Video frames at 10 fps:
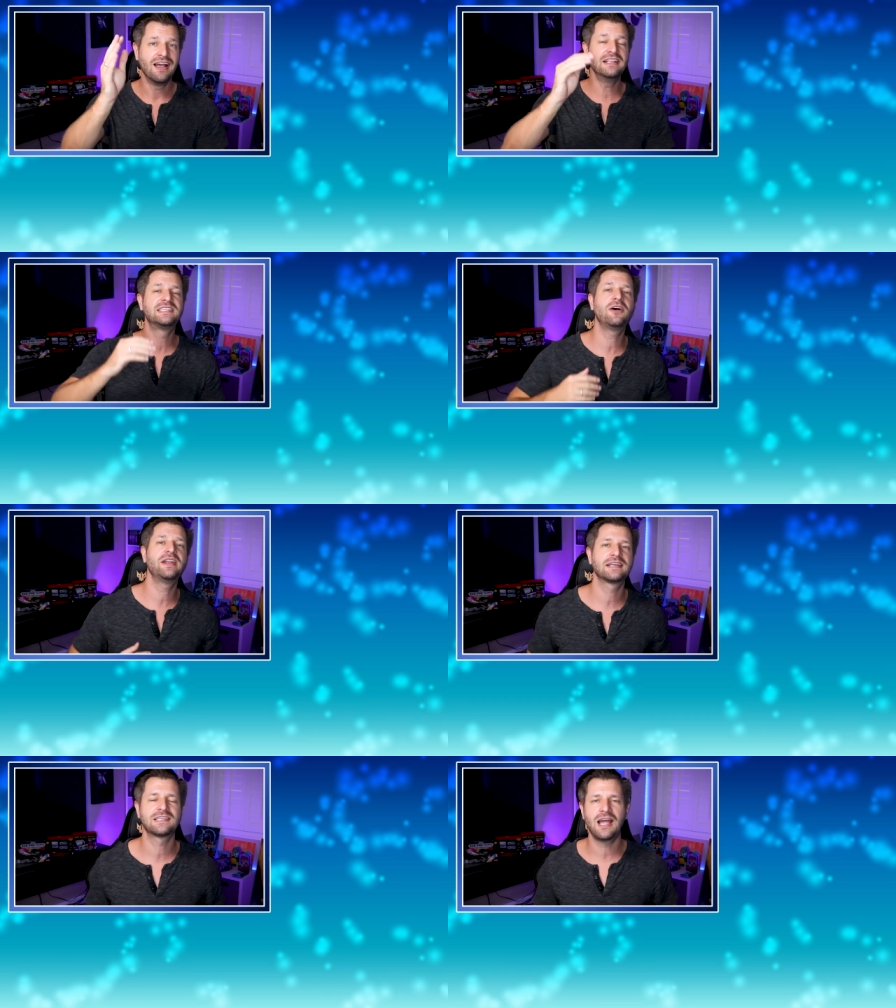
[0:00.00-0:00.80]
Until
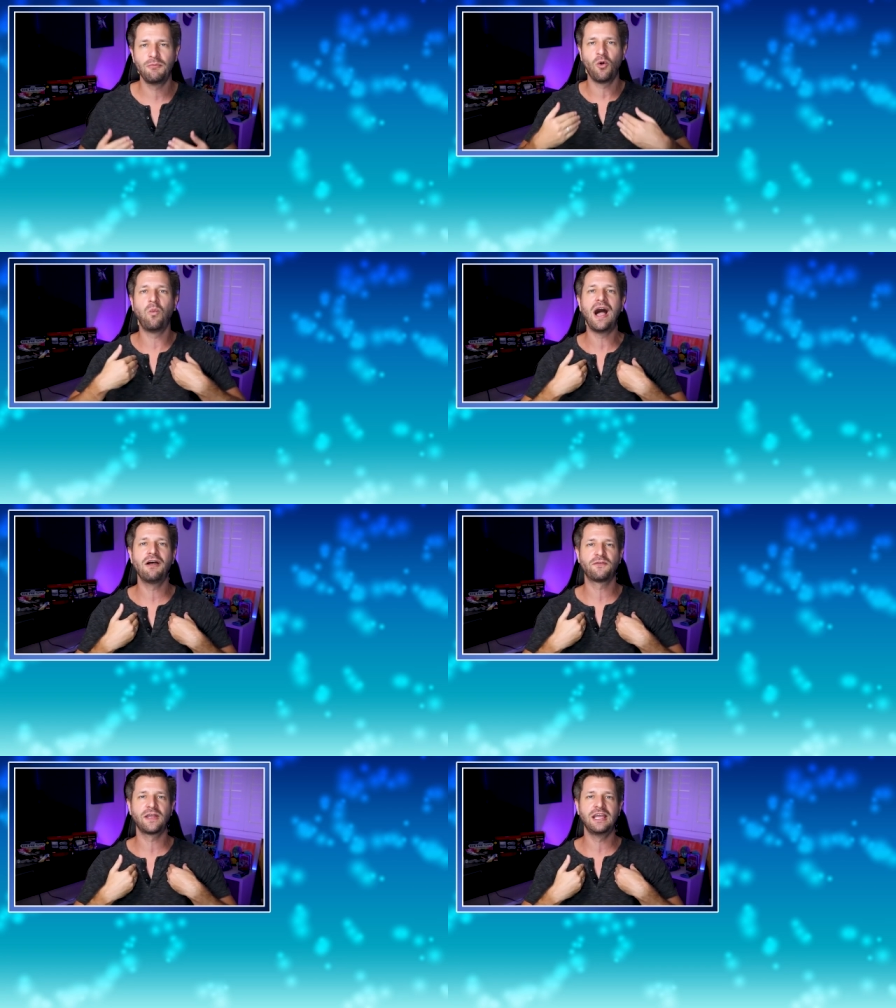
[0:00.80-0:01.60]
next time,
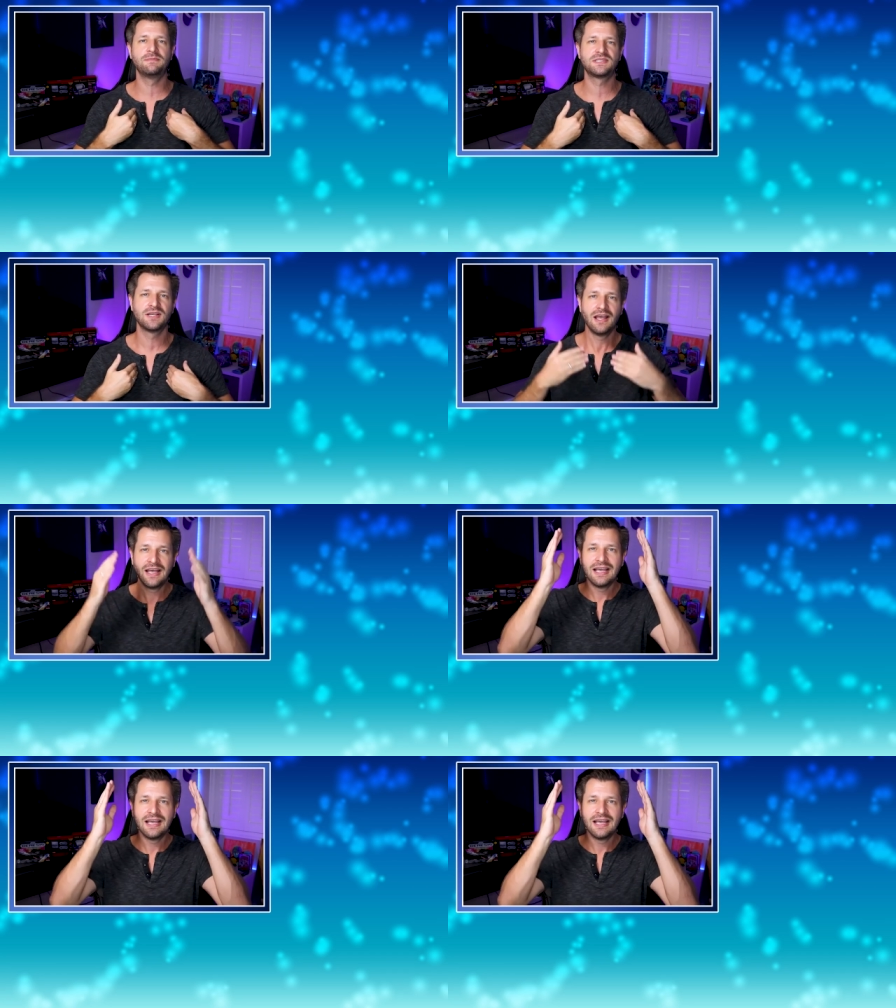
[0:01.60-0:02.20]
Wild for Games,